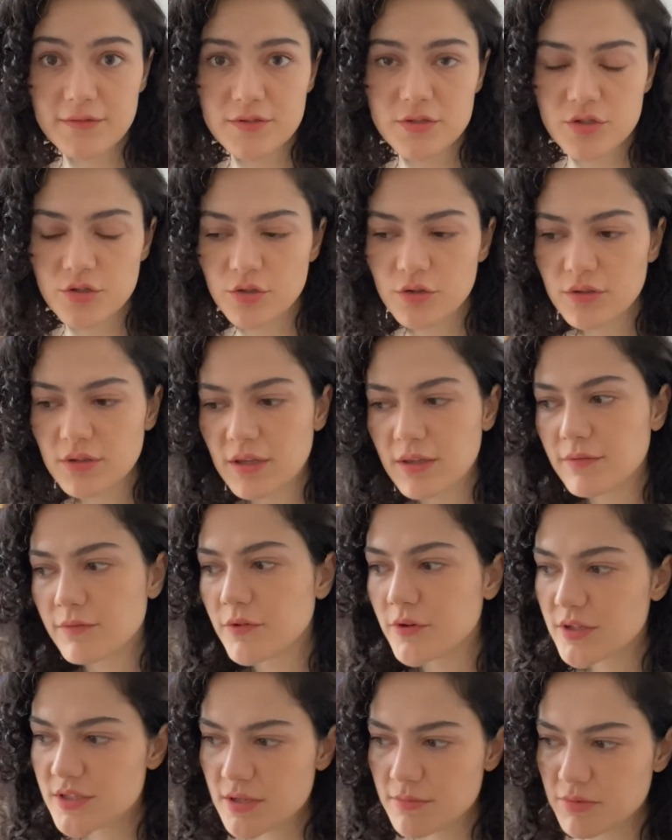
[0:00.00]
So you can,
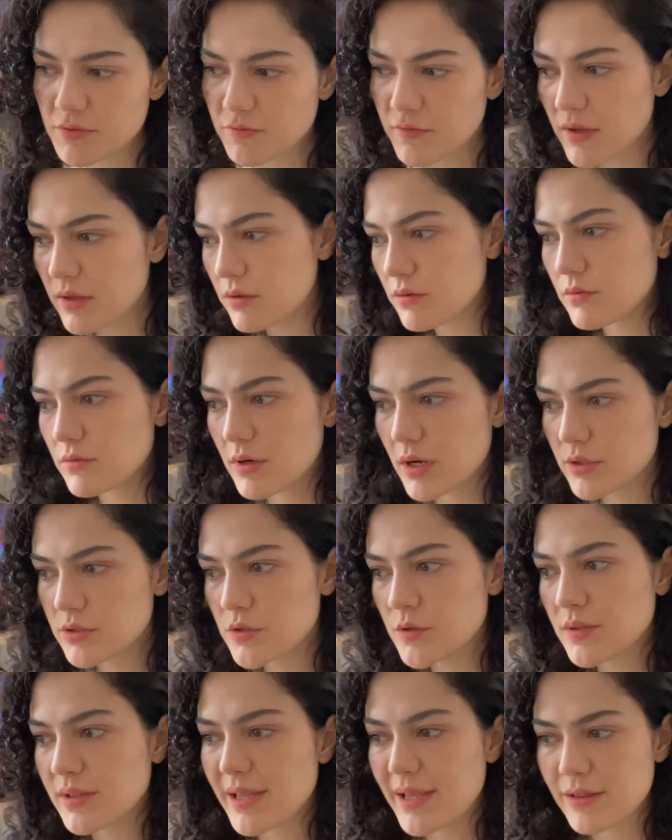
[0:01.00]
for example, when you write
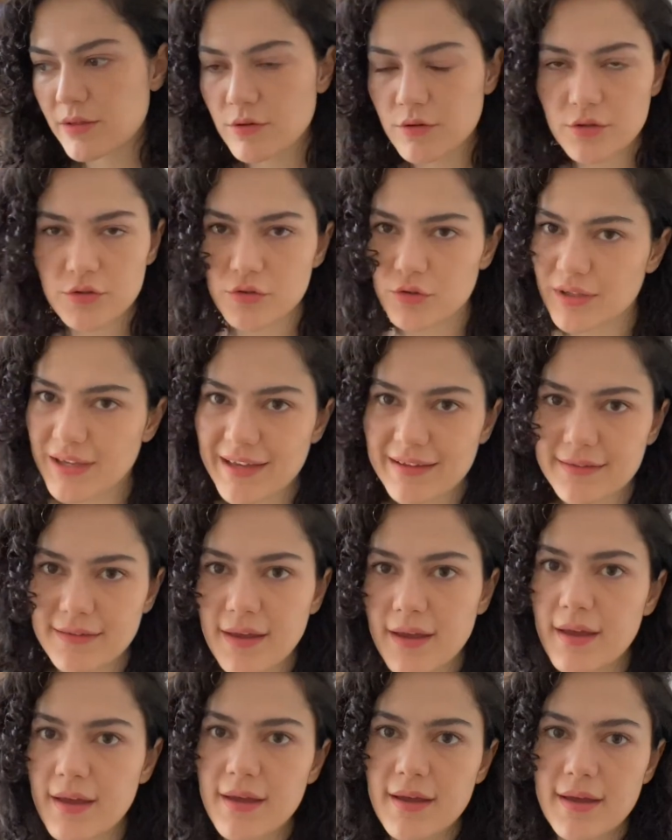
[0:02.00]
to a landlord, you get
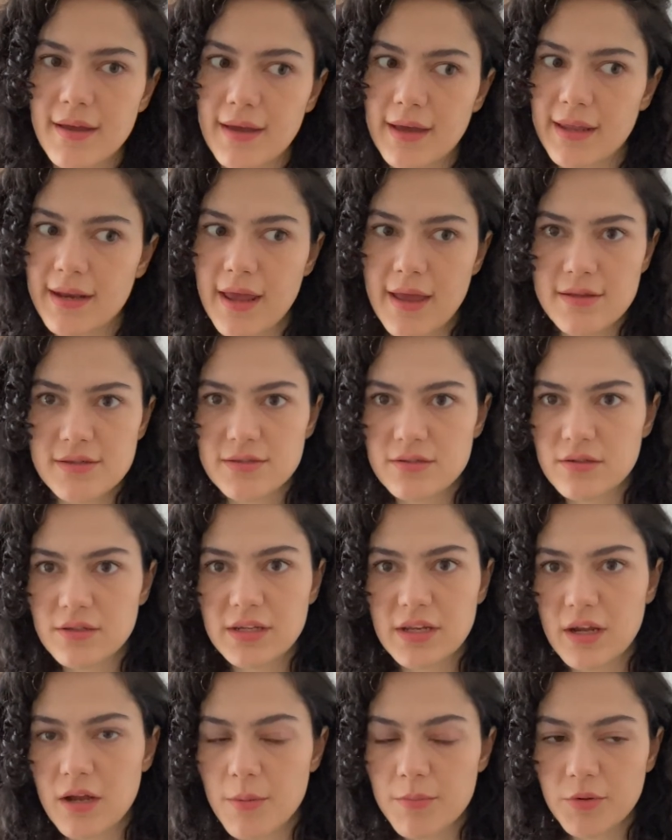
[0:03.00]
an answer in
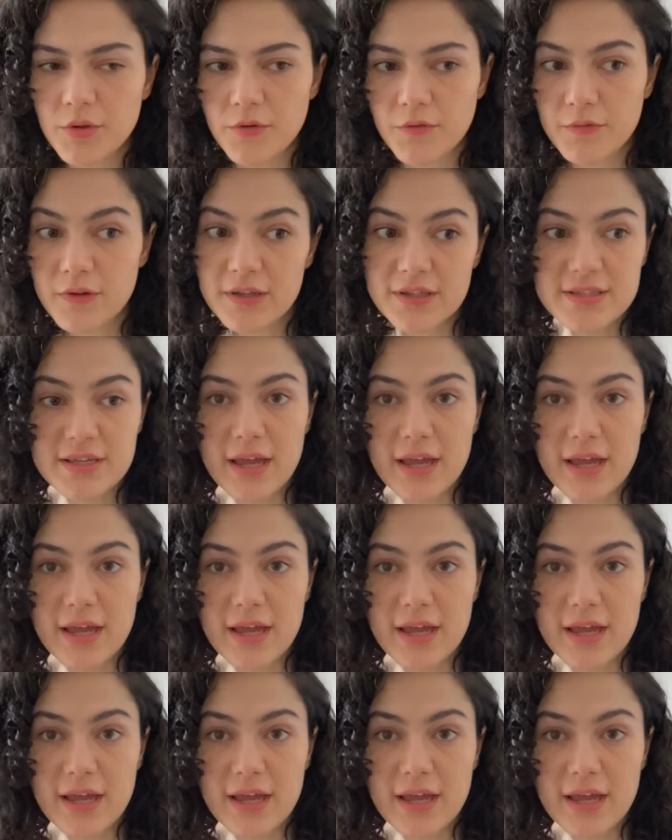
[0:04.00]
a couple of weeks.